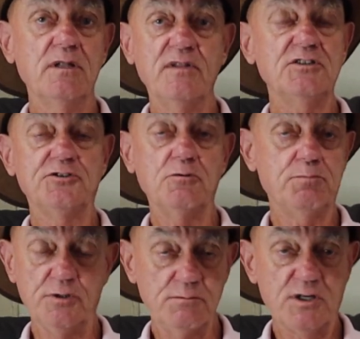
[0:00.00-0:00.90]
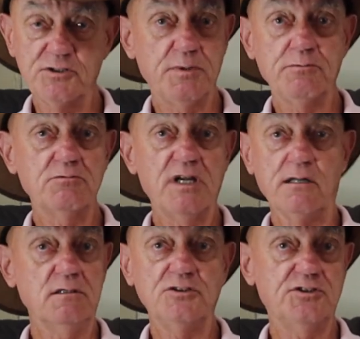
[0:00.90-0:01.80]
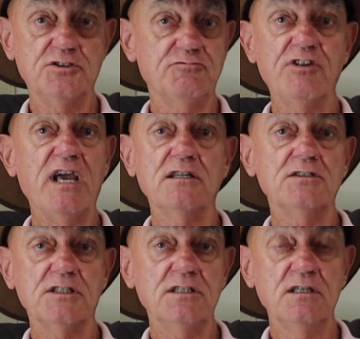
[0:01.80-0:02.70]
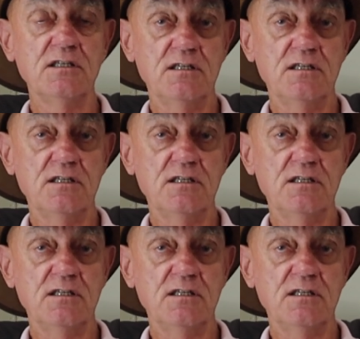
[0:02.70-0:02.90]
And that's not putting most people down. It's just reality.